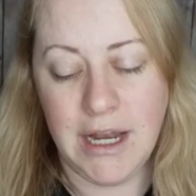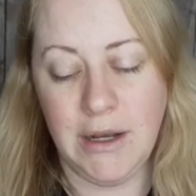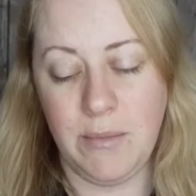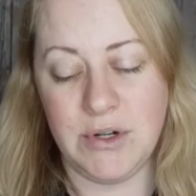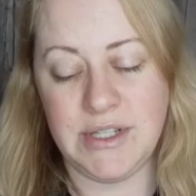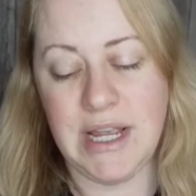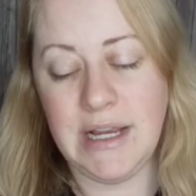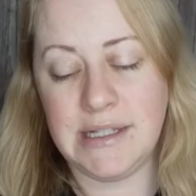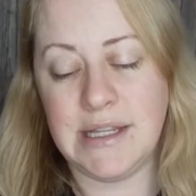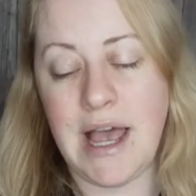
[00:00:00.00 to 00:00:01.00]
Number
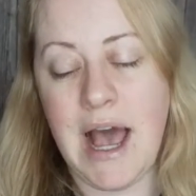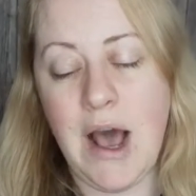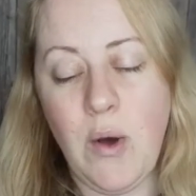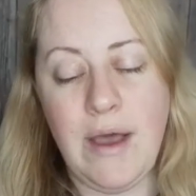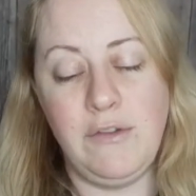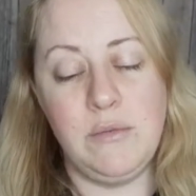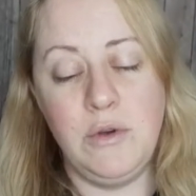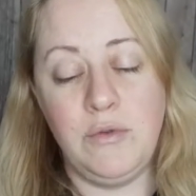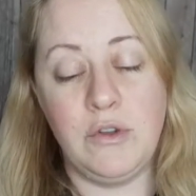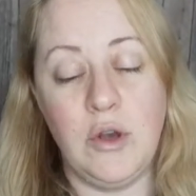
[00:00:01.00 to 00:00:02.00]
six, how have you
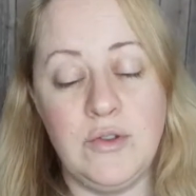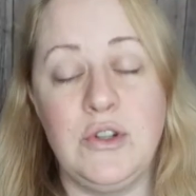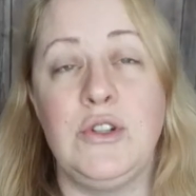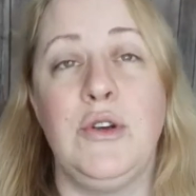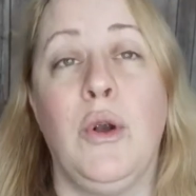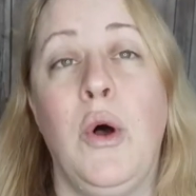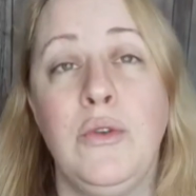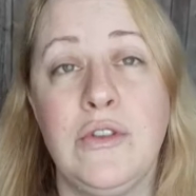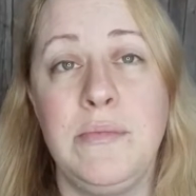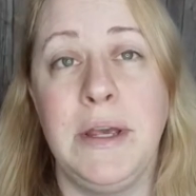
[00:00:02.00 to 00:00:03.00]
moved closer to your
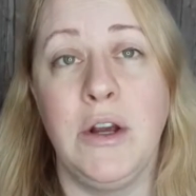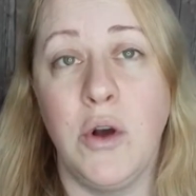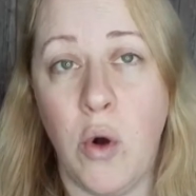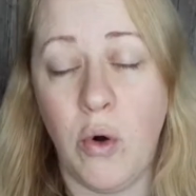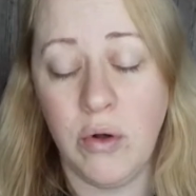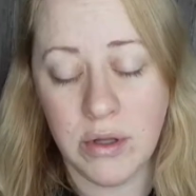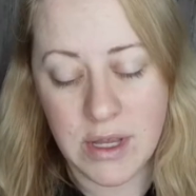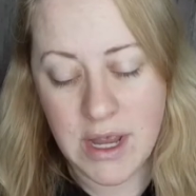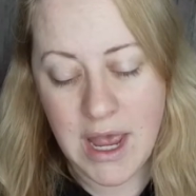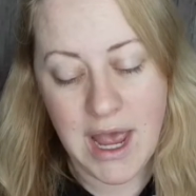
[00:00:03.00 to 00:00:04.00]
ultimate goal?
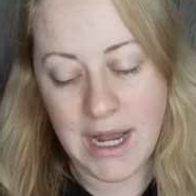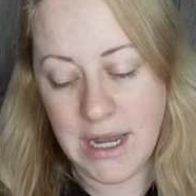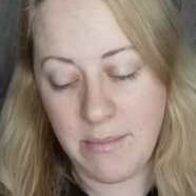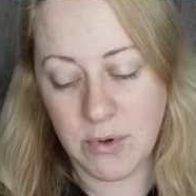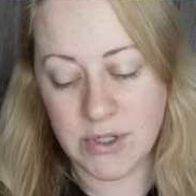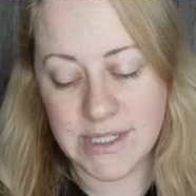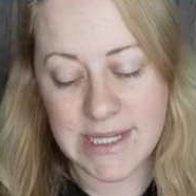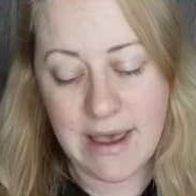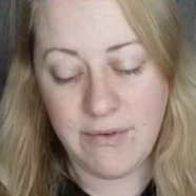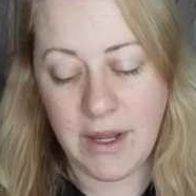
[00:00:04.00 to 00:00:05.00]
Number
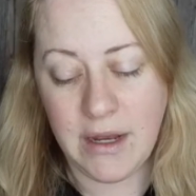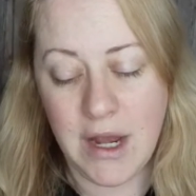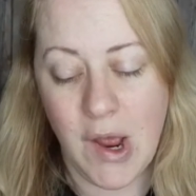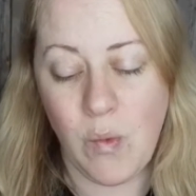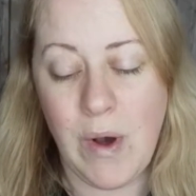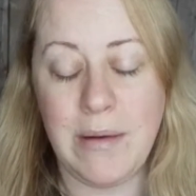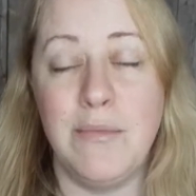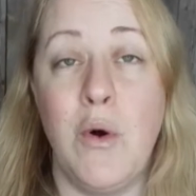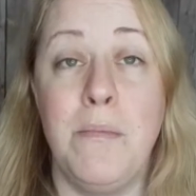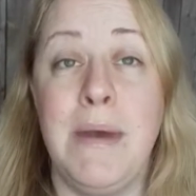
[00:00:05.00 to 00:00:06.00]
seven, what
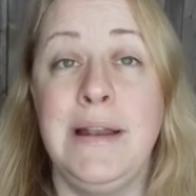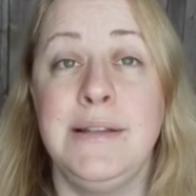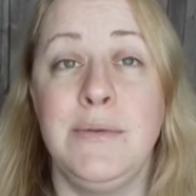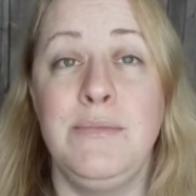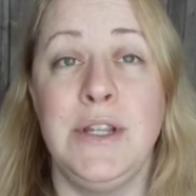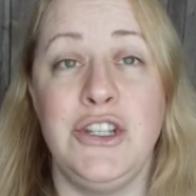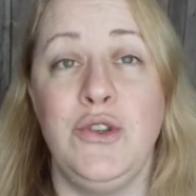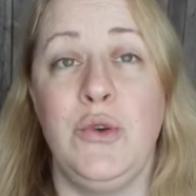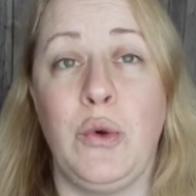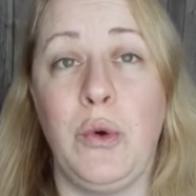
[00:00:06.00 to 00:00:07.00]
momentum did
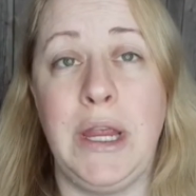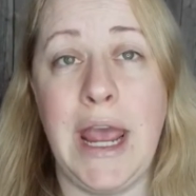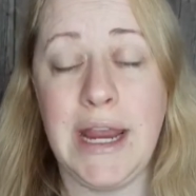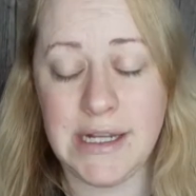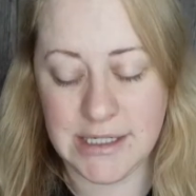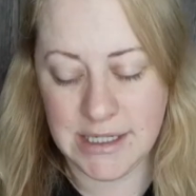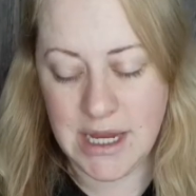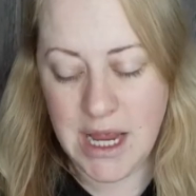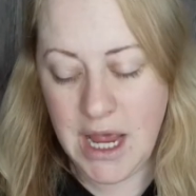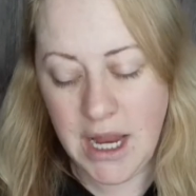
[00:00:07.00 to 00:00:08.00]
you create?
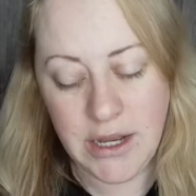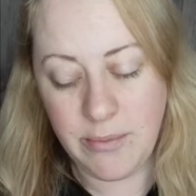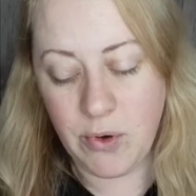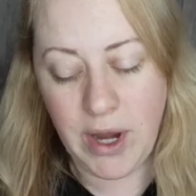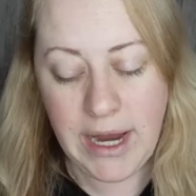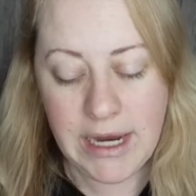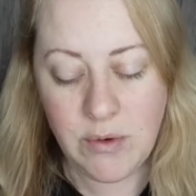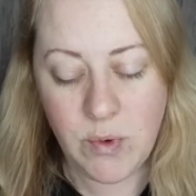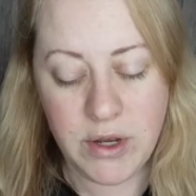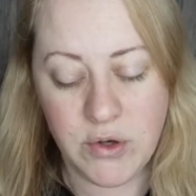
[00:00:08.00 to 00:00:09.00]
Number
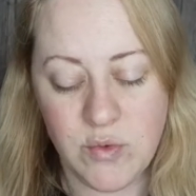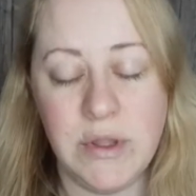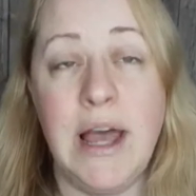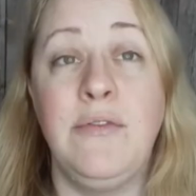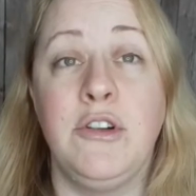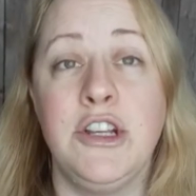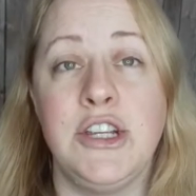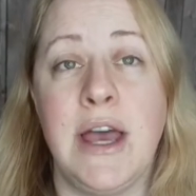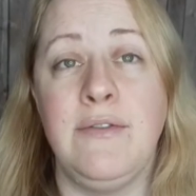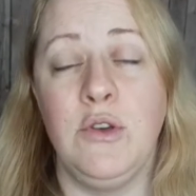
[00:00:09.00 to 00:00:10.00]
eight, what new leverage
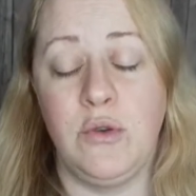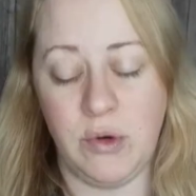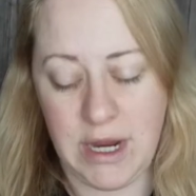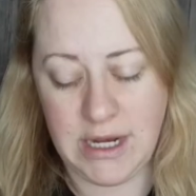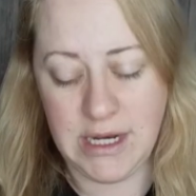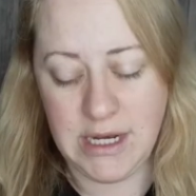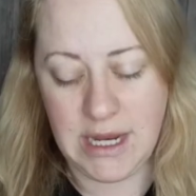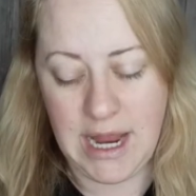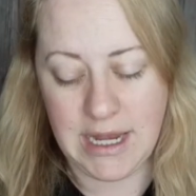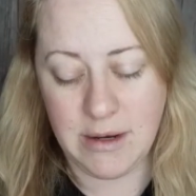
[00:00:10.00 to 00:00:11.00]
have you created?
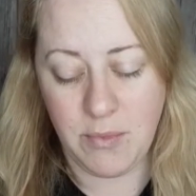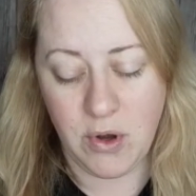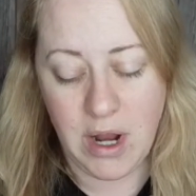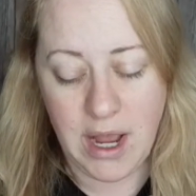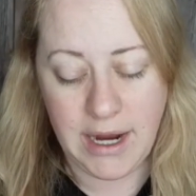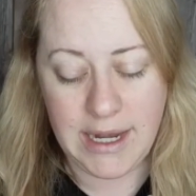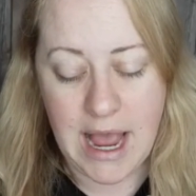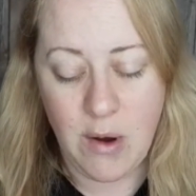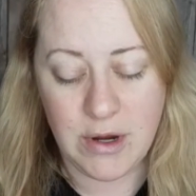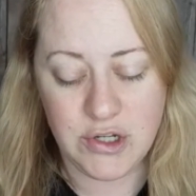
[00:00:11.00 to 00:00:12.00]
And number nine,
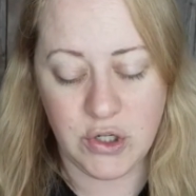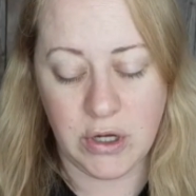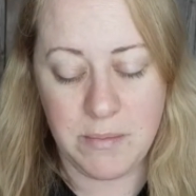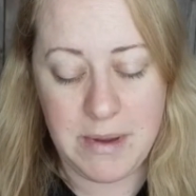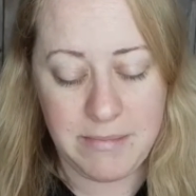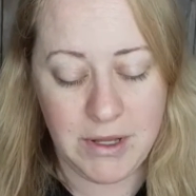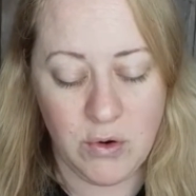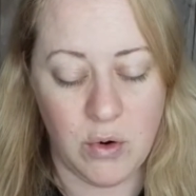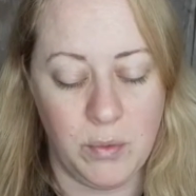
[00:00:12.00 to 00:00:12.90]
how has your commitment or